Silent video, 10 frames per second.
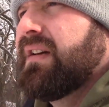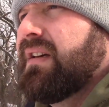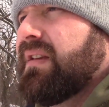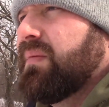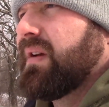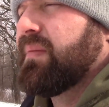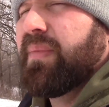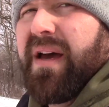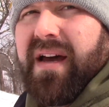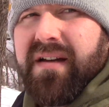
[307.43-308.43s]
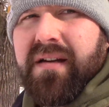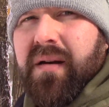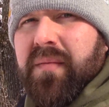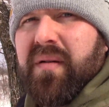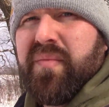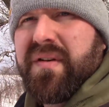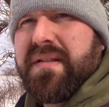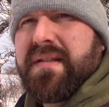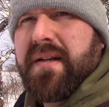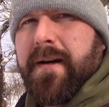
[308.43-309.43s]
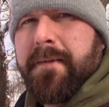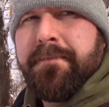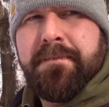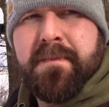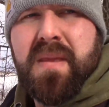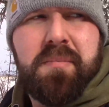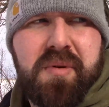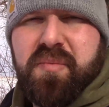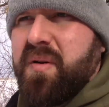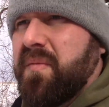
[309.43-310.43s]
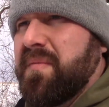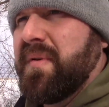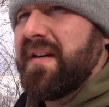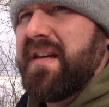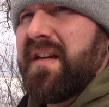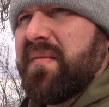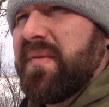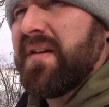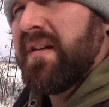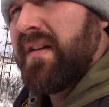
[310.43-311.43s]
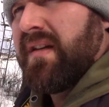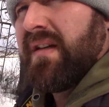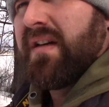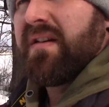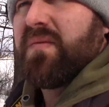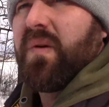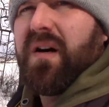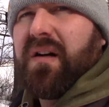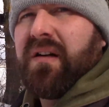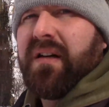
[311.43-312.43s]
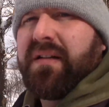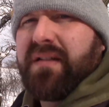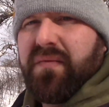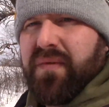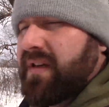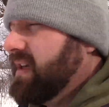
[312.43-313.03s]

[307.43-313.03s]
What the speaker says: And then when I get back, I'm gonna put one by camp as well and see if we